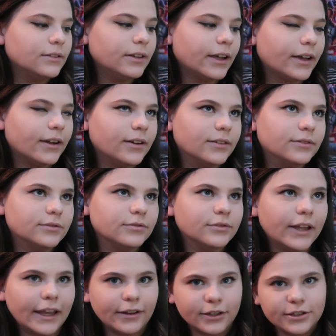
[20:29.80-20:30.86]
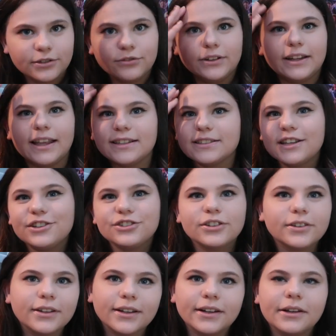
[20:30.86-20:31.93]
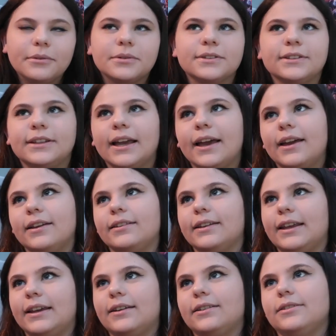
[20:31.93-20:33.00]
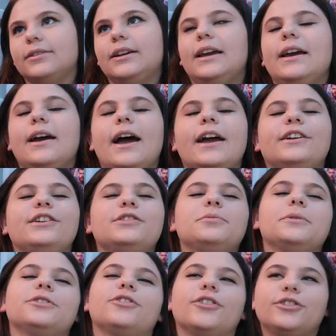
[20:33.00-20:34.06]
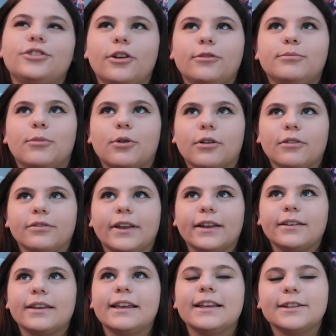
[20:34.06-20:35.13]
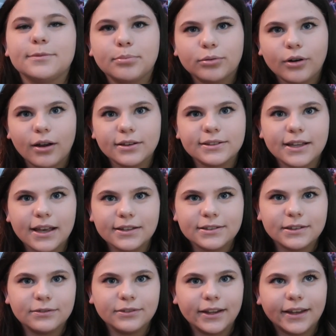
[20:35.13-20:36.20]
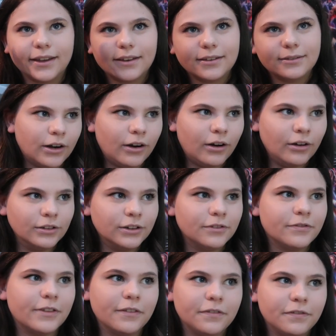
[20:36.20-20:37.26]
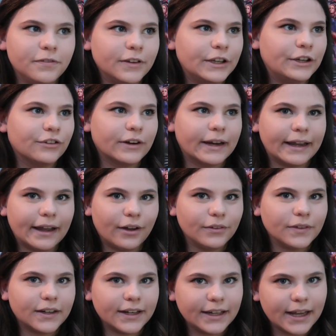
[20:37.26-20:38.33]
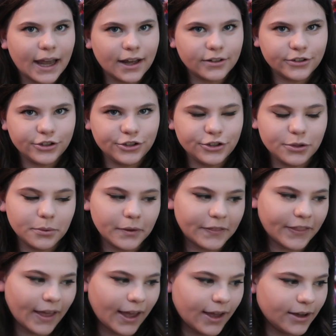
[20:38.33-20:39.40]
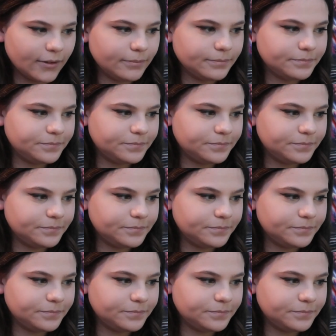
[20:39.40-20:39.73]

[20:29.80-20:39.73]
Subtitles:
like his realization that he was gay, and like, I just wish they showed more of like his process of like all of the figuring out that he had to do with that.